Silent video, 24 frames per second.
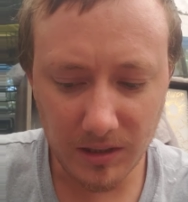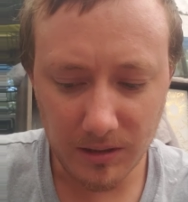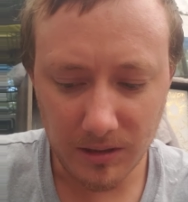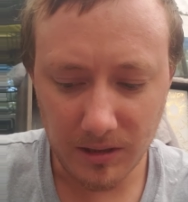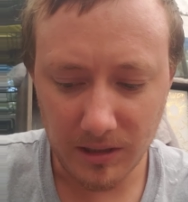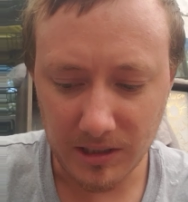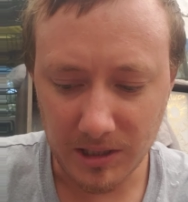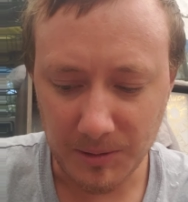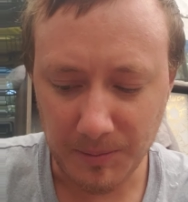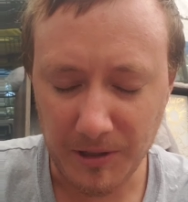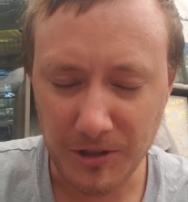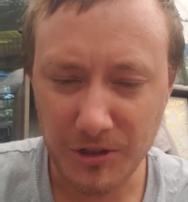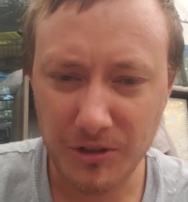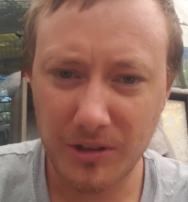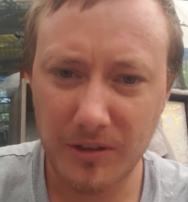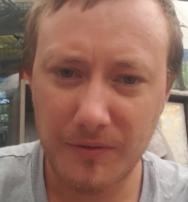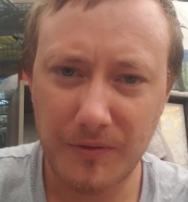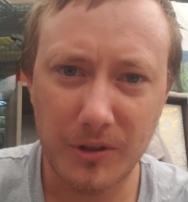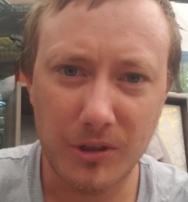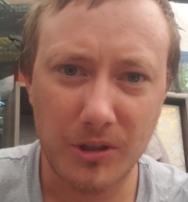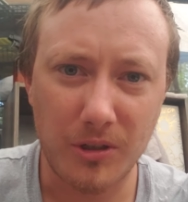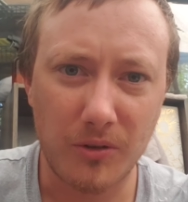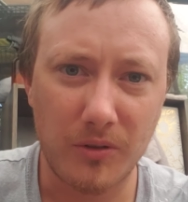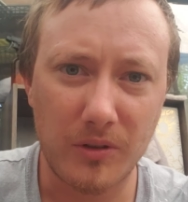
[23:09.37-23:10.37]
Especially if
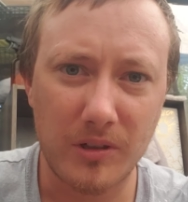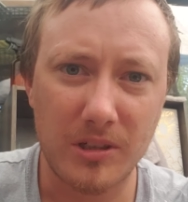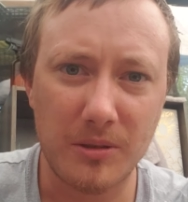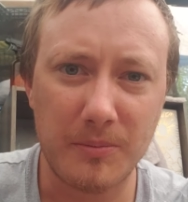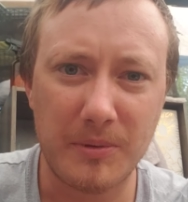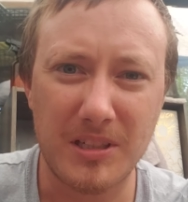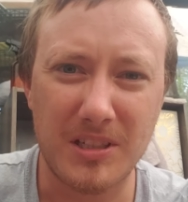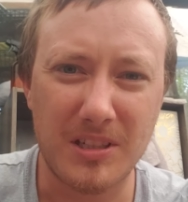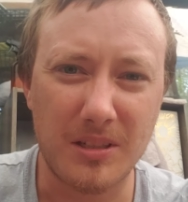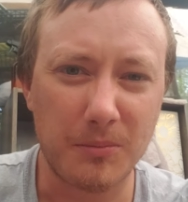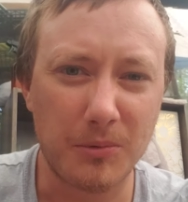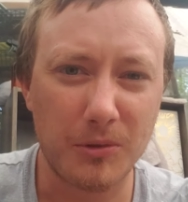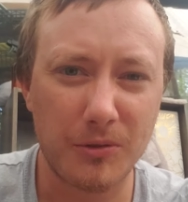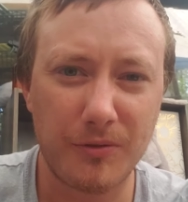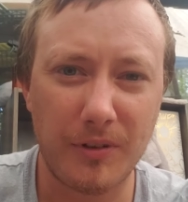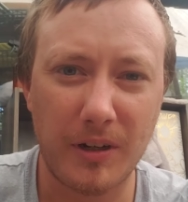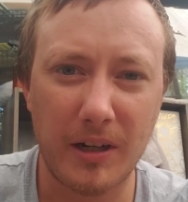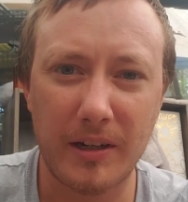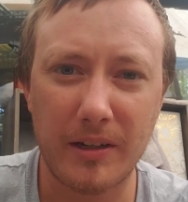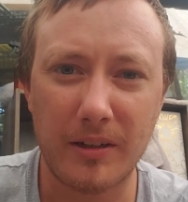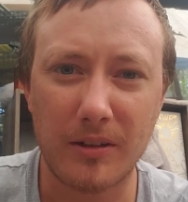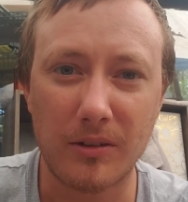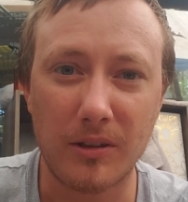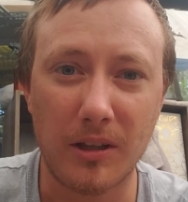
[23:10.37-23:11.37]
you're going to be
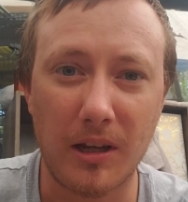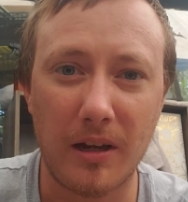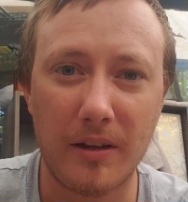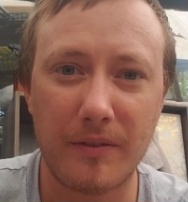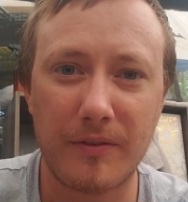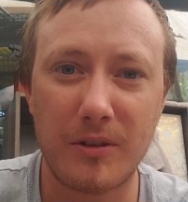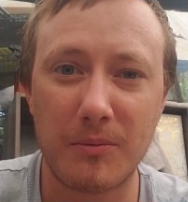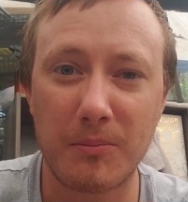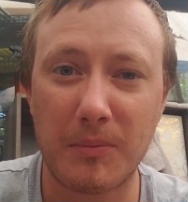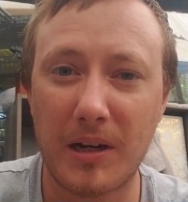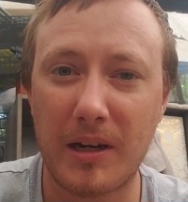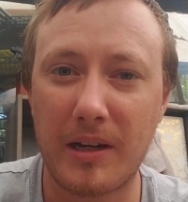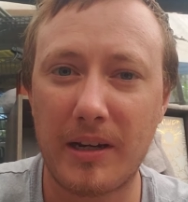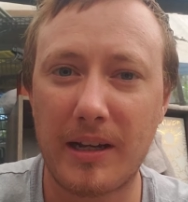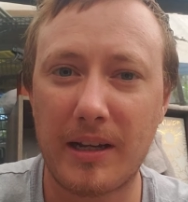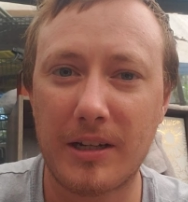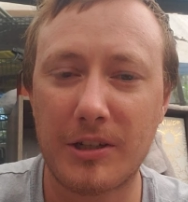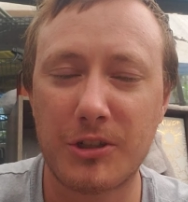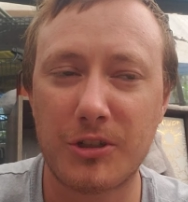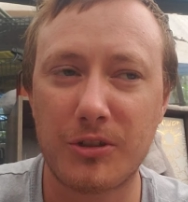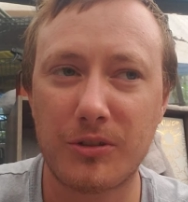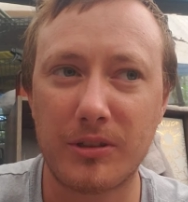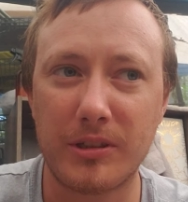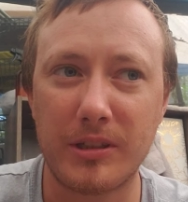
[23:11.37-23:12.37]
simplifying your life, you might
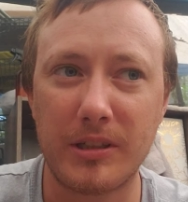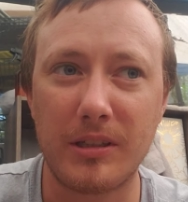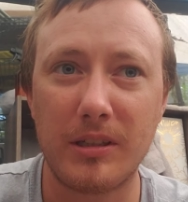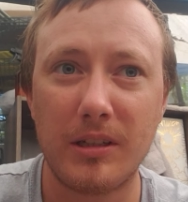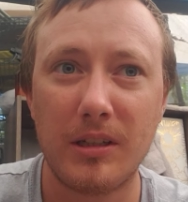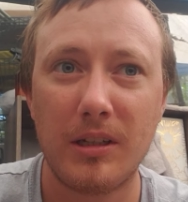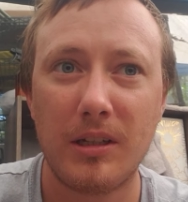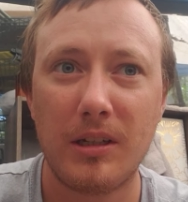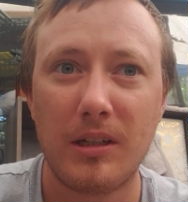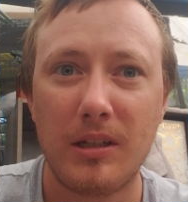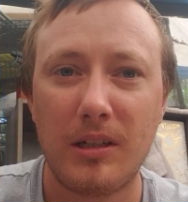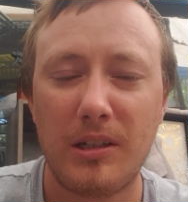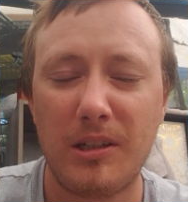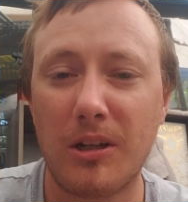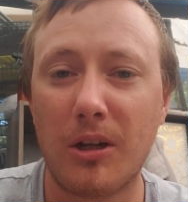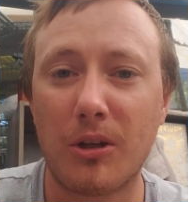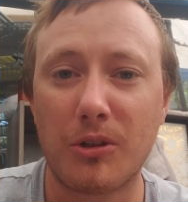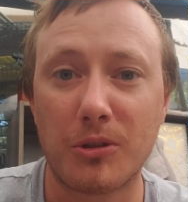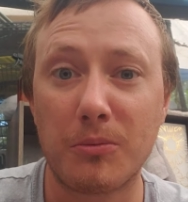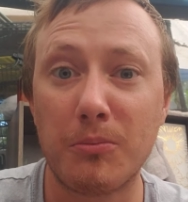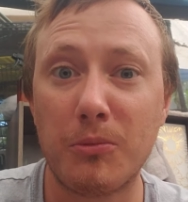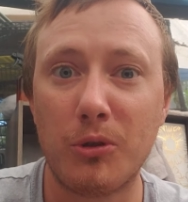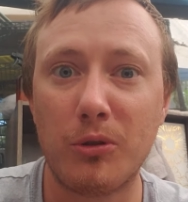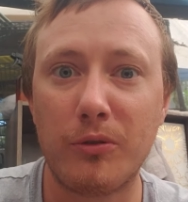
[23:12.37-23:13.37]
actually, you know,
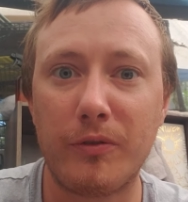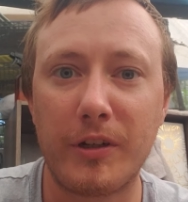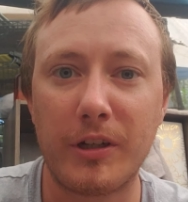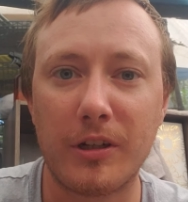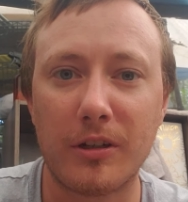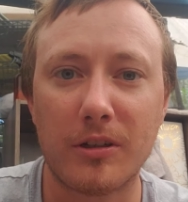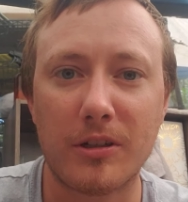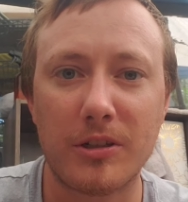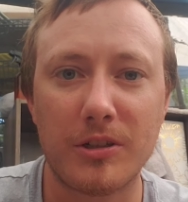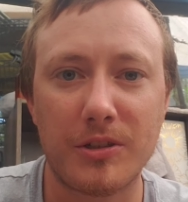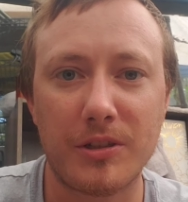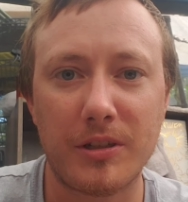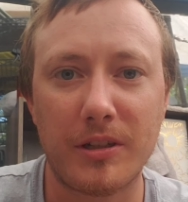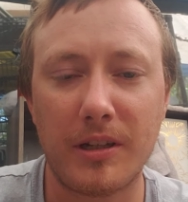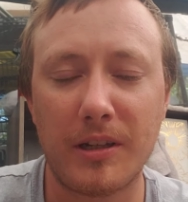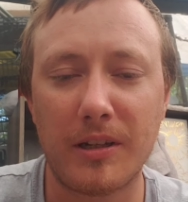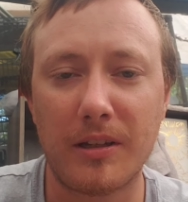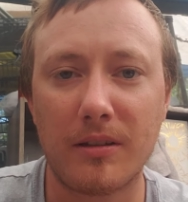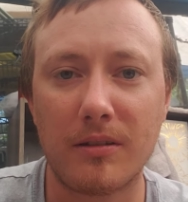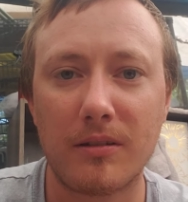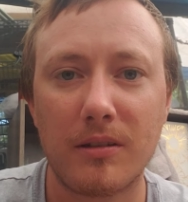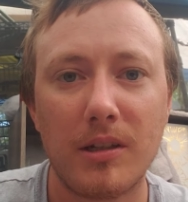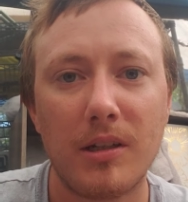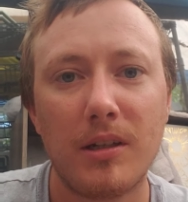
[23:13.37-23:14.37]
to move here, because
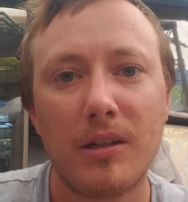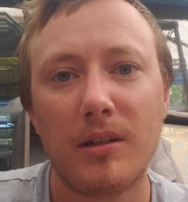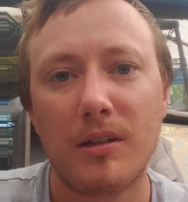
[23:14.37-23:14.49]
again,